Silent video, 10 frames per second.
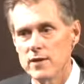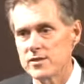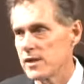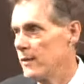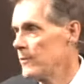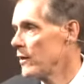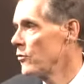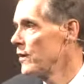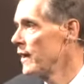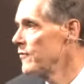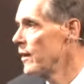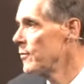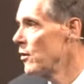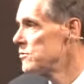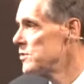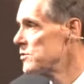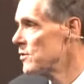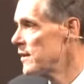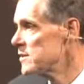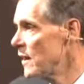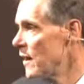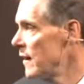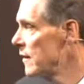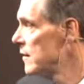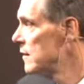If I say I'm not going to heaven, I'm calling Jesus Christ a liar.